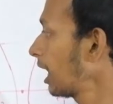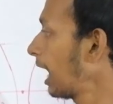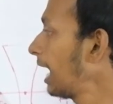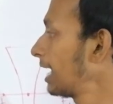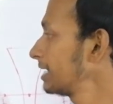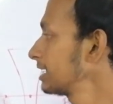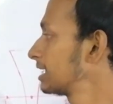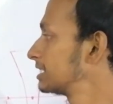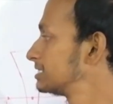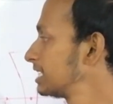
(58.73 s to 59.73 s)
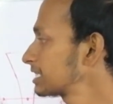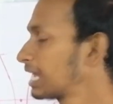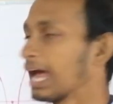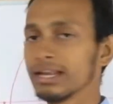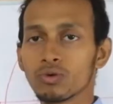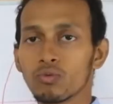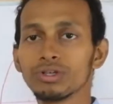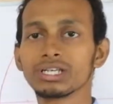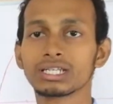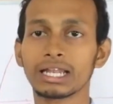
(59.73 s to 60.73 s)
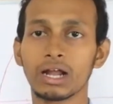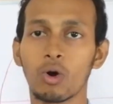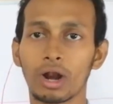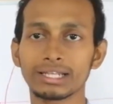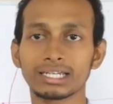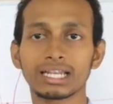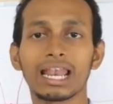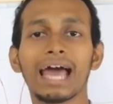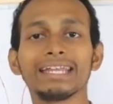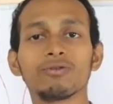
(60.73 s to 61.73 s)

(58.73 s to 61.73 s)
And this line, which is a horizontal line,